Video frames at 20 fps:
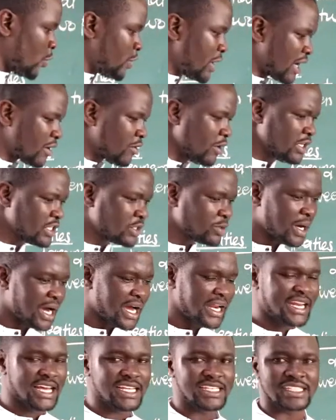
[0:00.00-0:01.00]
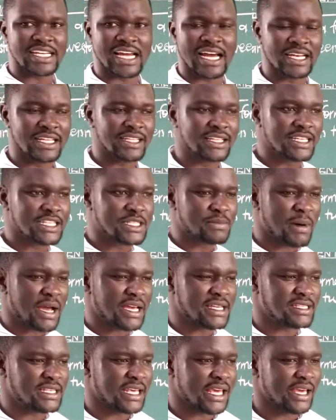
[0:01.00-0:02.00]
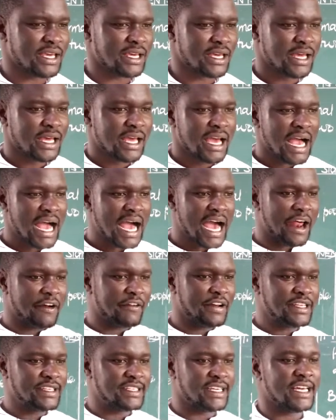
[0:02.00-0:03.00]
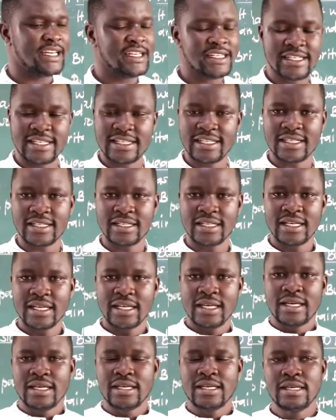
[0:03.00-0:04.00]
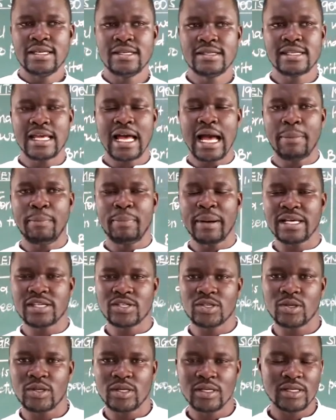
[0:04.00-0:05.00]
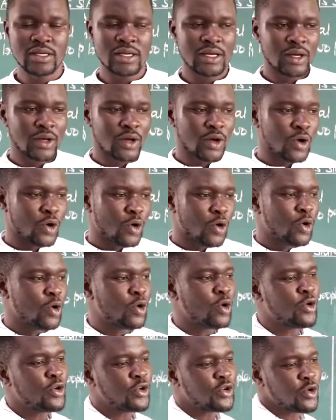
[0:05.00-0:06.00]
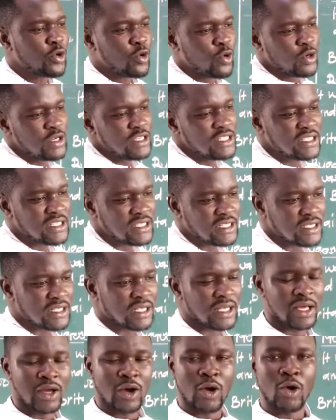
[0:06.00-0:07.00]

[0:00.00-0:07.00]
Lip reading: we are going to understand this by saying a regent is a person who rules